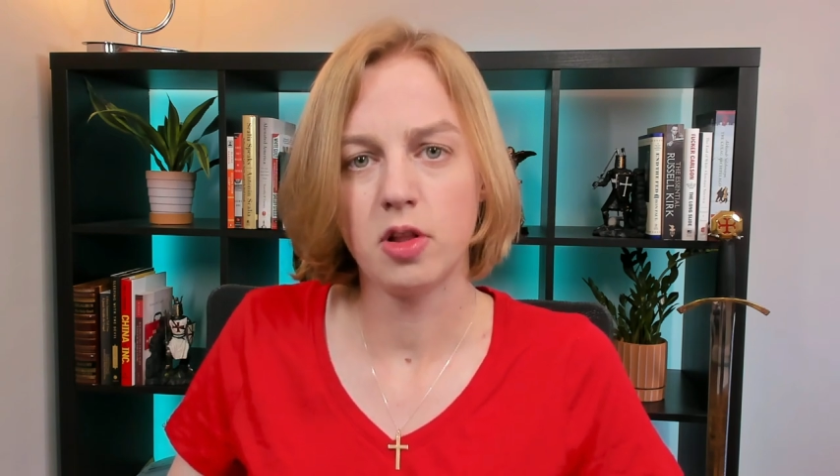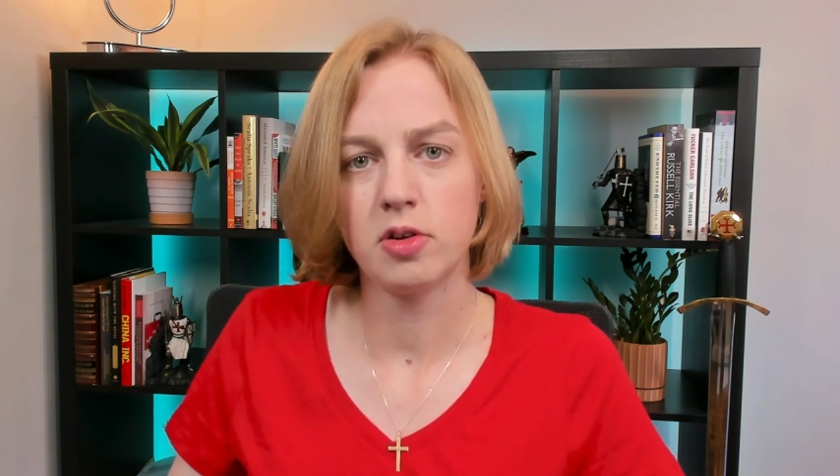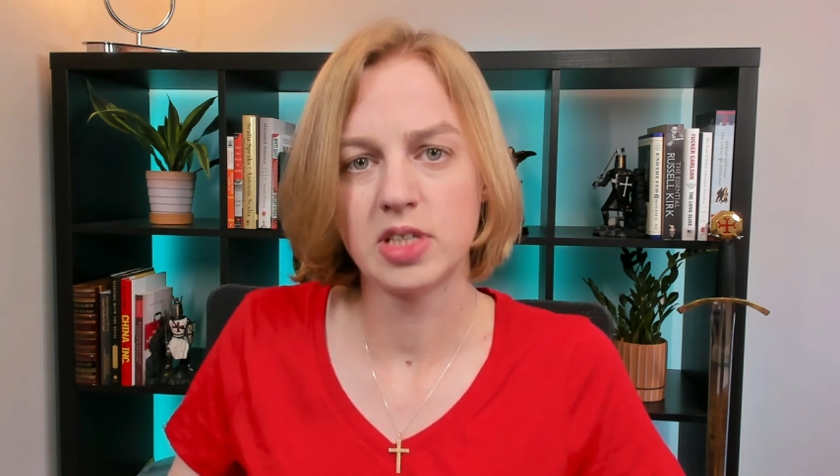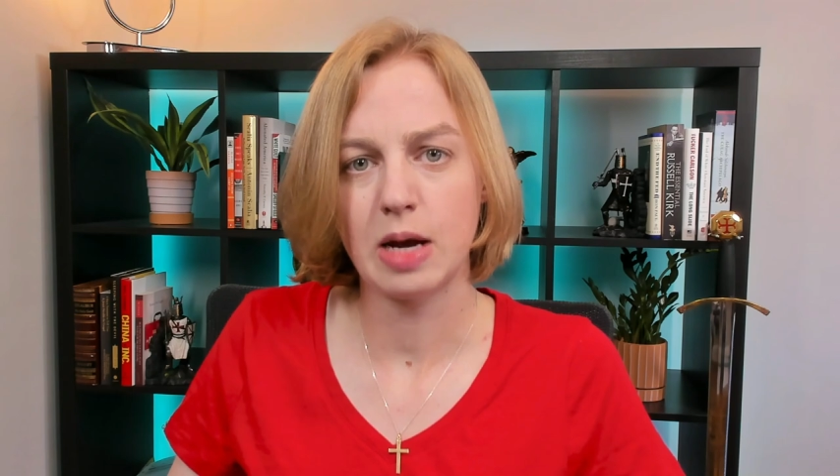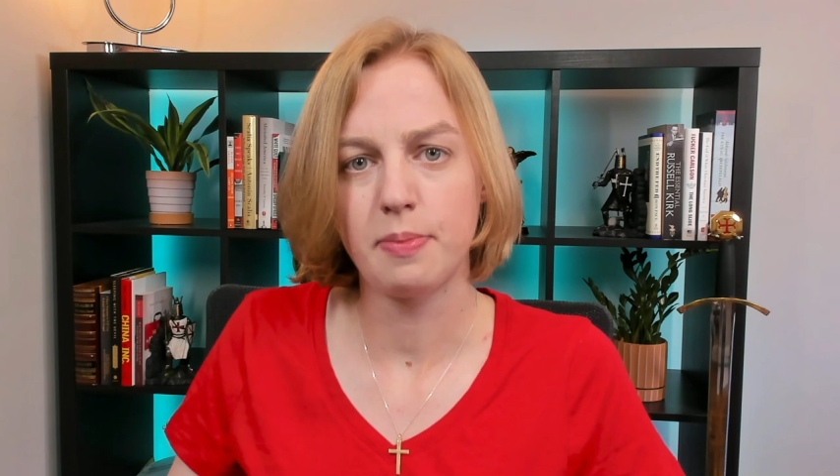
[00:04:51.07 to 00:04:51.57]

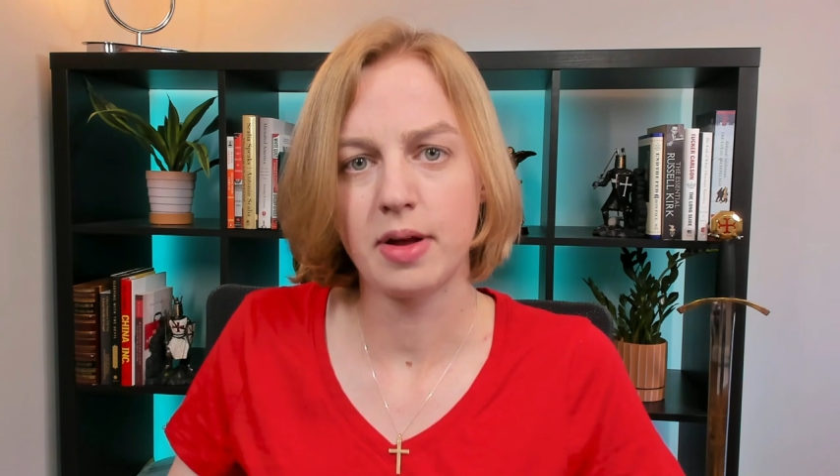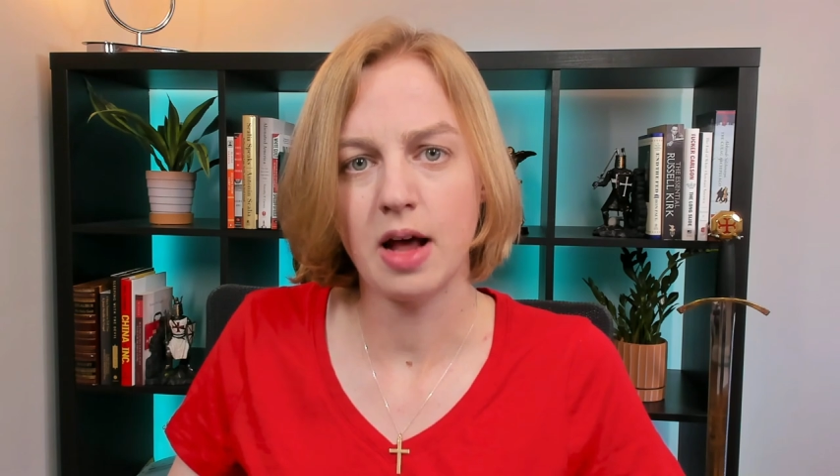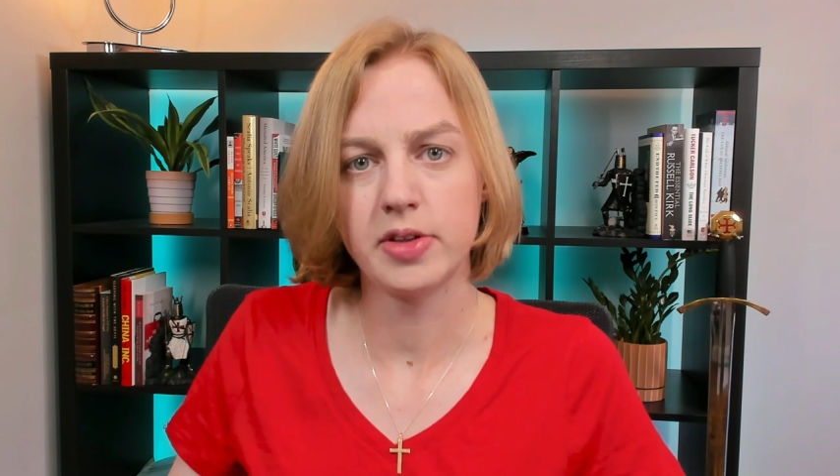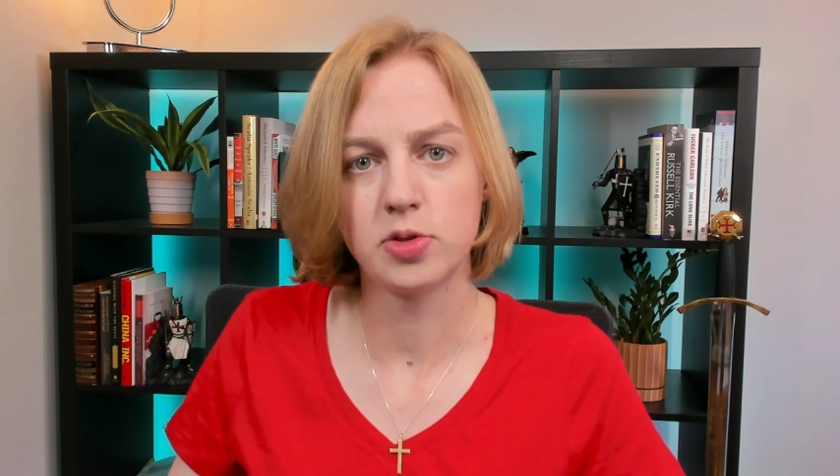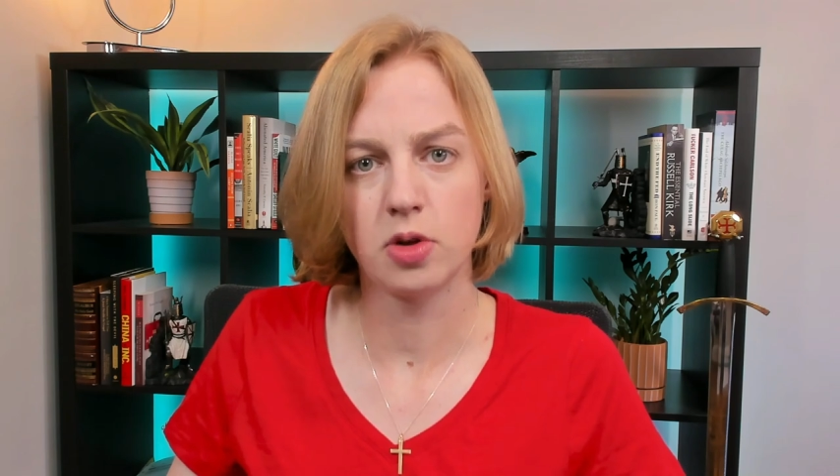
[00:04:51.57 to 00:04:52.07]
long time about
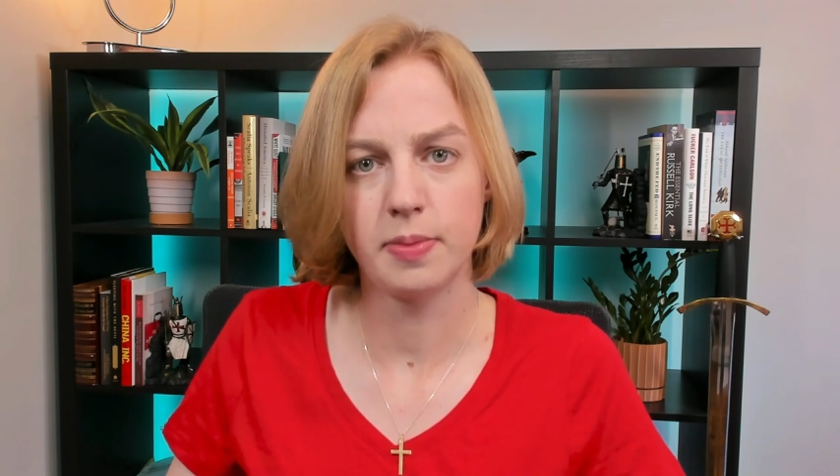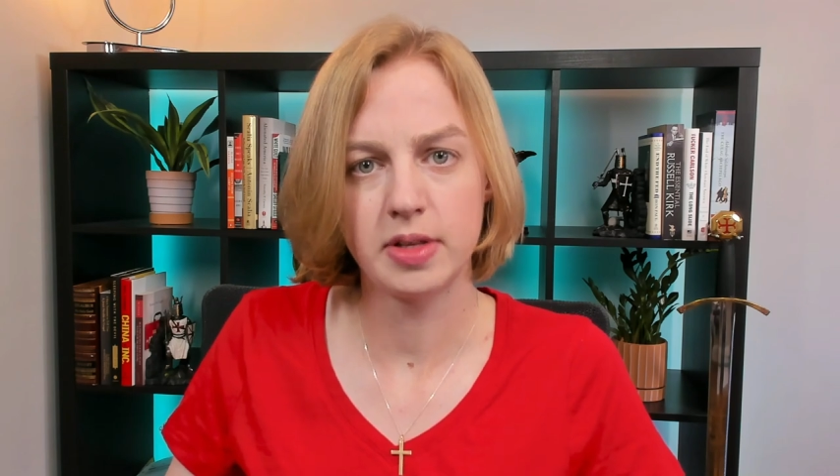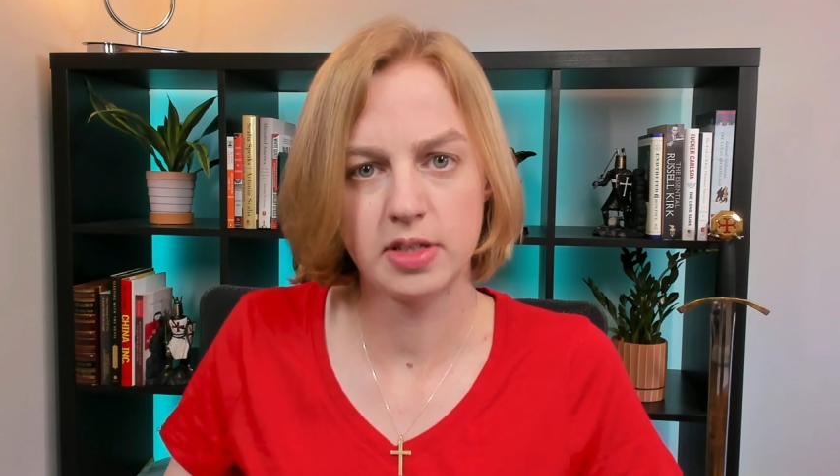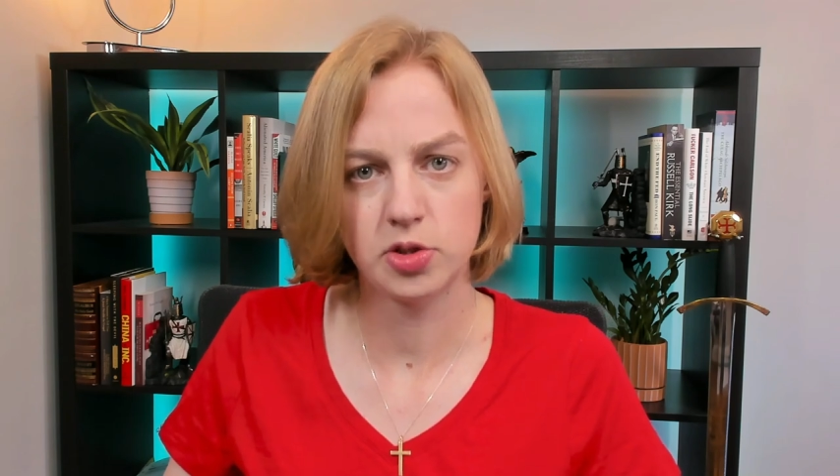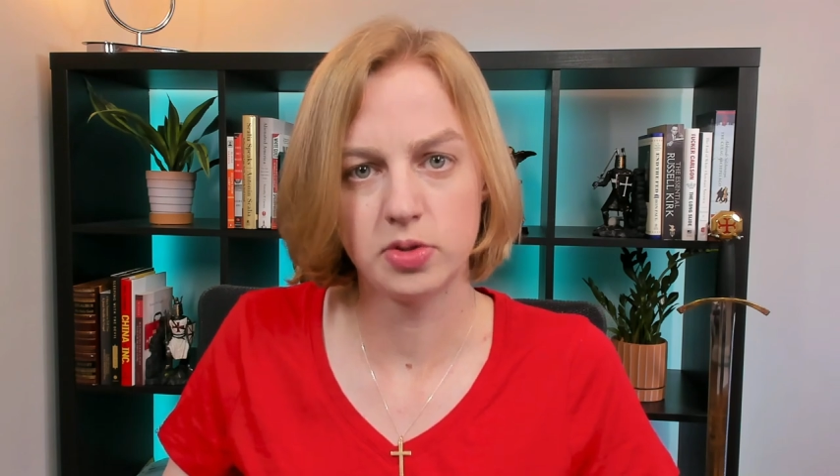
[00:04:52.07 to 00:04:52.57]
how this is all about
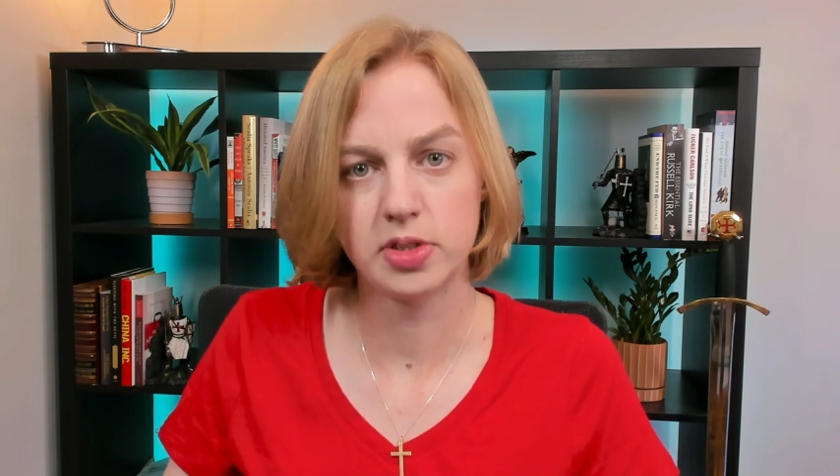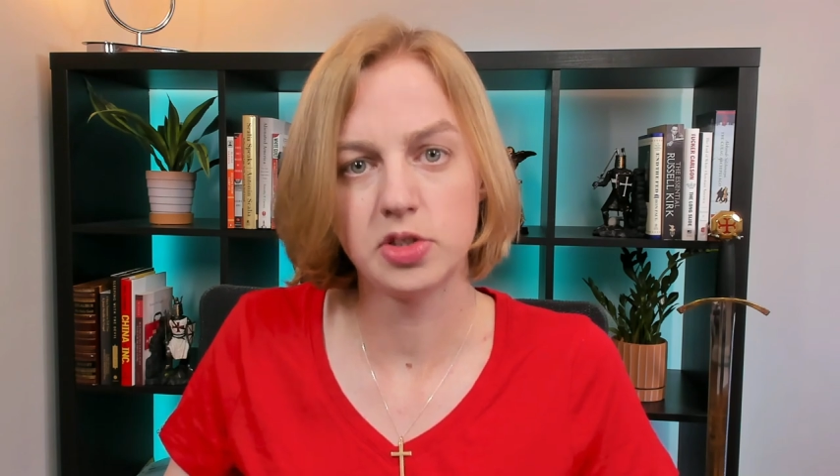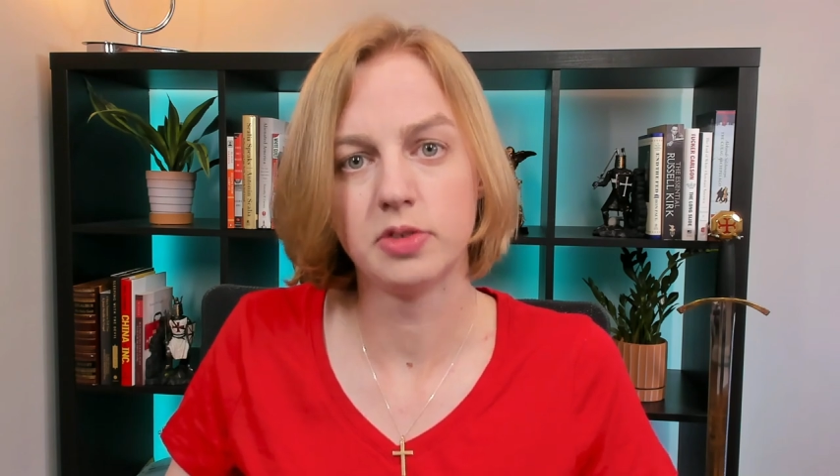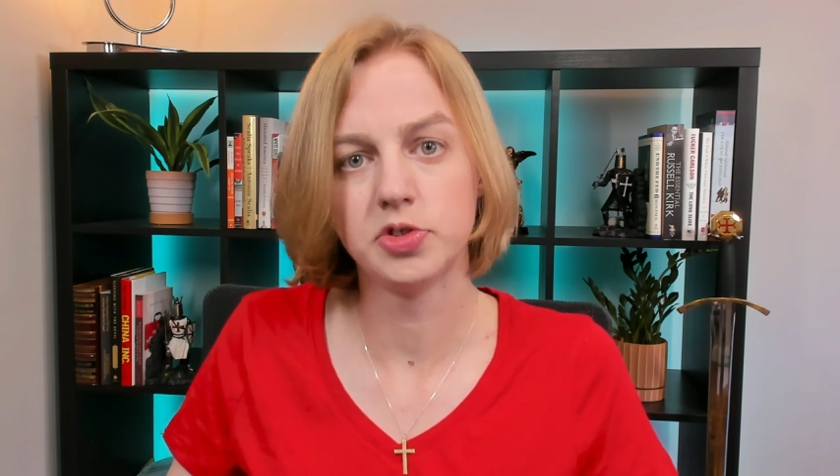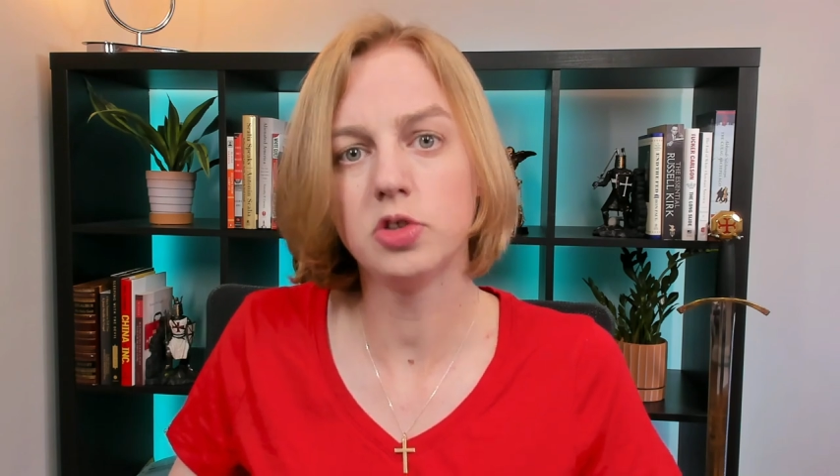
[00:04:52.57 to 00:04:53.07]
the
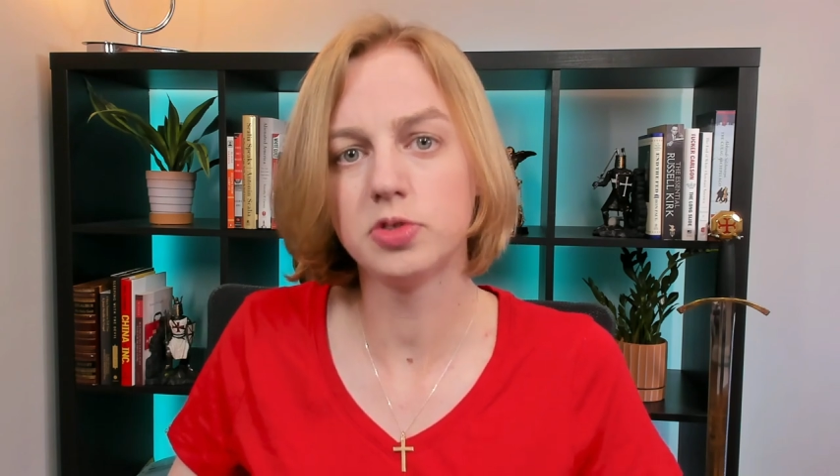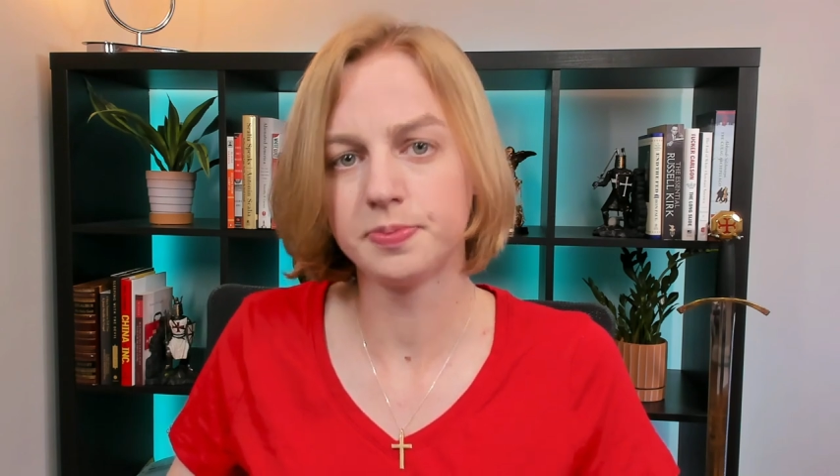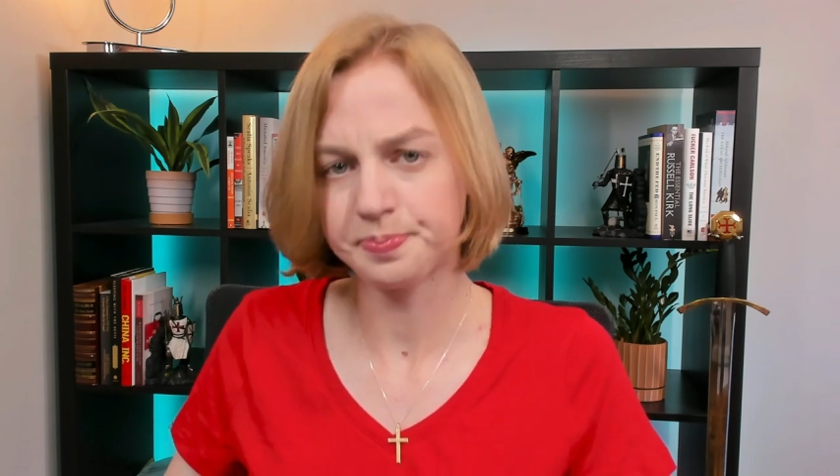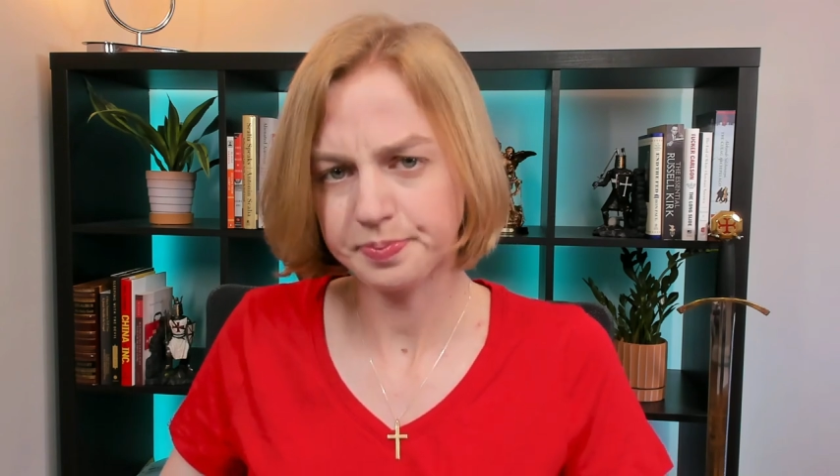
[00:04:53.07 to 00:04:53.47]
sexualization of children